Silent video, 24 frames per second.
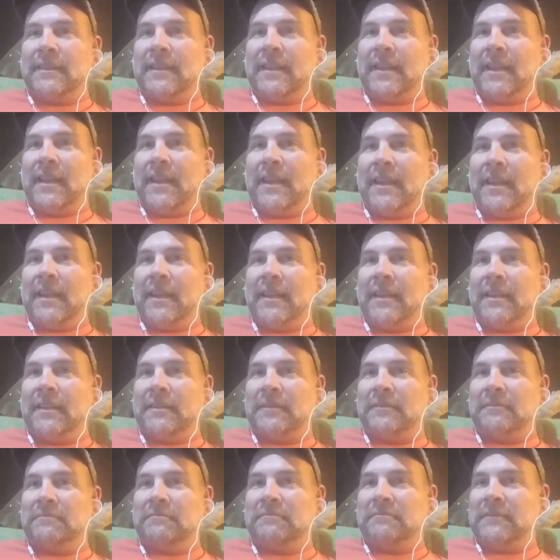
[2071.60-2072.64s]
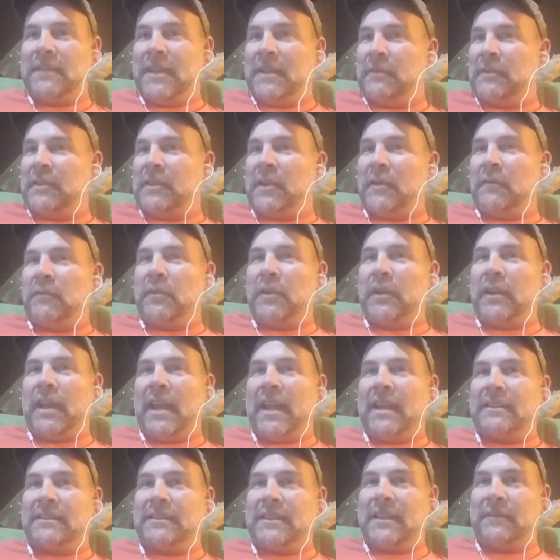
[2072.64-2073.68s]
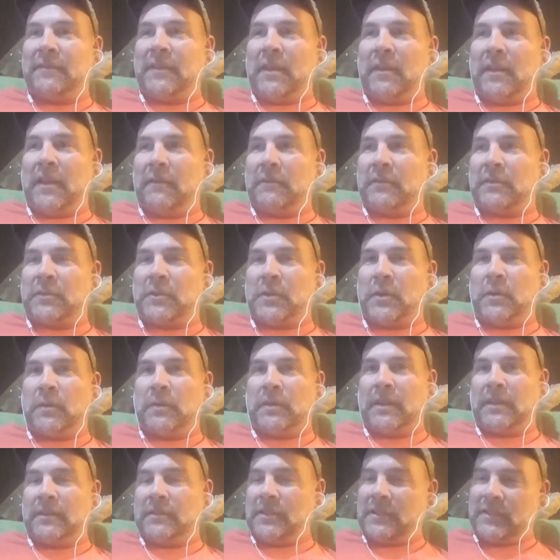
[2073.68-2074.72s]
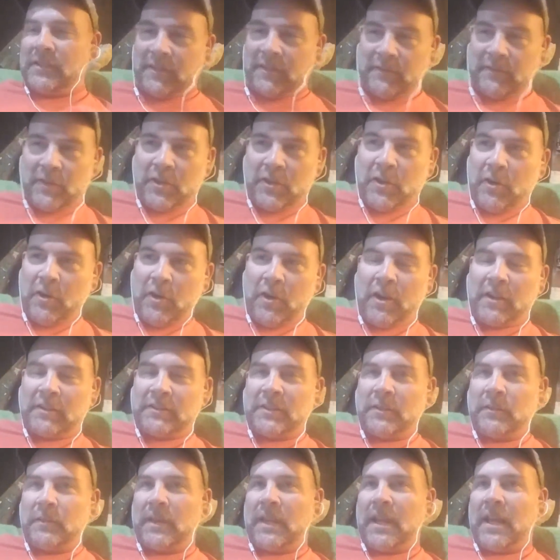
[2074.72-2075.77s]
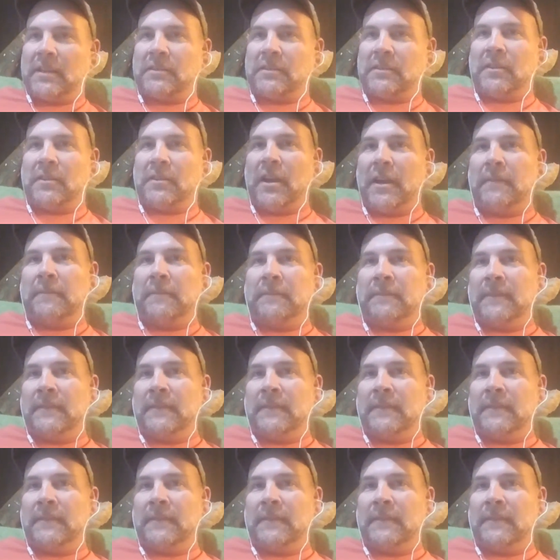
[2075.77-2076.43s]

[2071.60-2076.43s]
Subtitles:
and leave it there for a day and see if they'd ever screw with it, just if the curiosity would catch their eye.